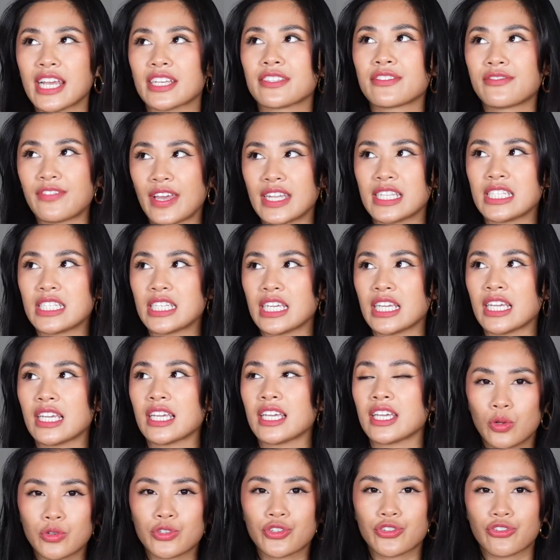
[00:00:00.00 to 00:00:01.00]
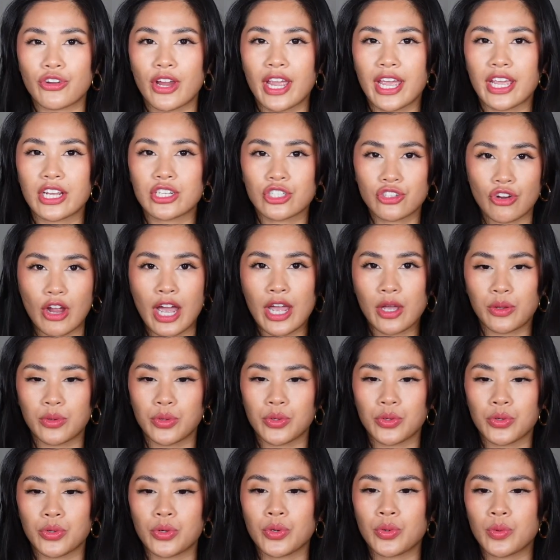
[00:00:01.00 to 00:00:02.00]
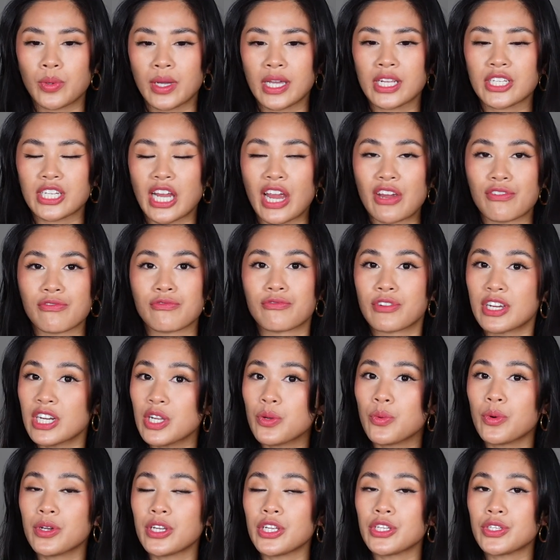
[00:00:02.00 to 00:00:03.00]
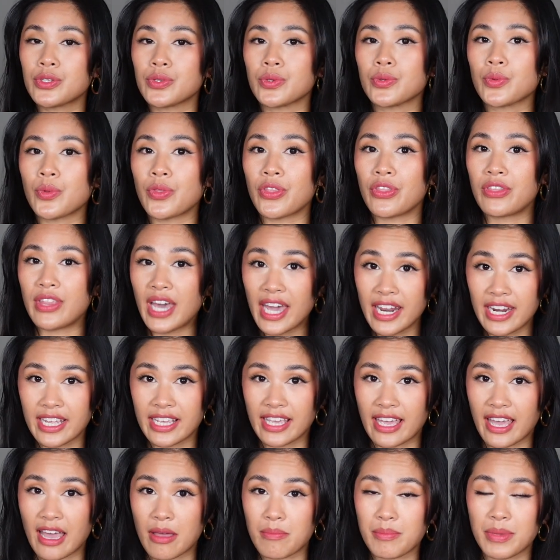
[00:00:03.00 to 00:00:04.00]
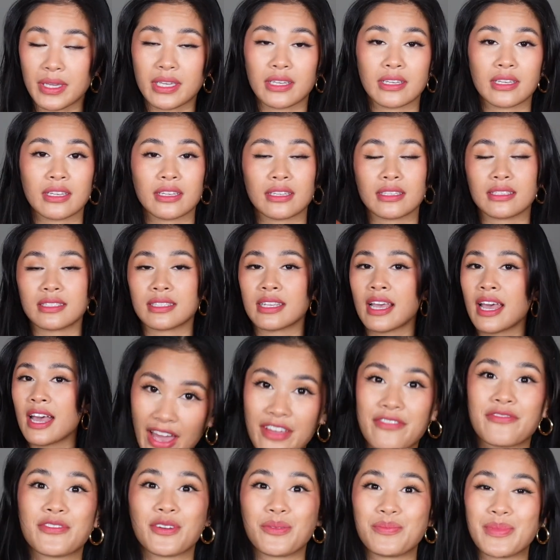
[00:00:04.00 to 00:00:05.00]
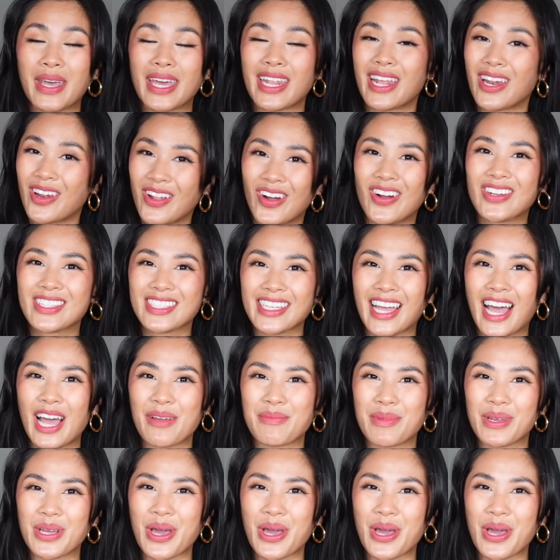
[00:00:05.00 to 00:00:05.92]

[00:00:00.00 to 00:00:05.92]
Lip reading: X Fenty lingerie try on haul, which I really want to do that again because I filmed that a long time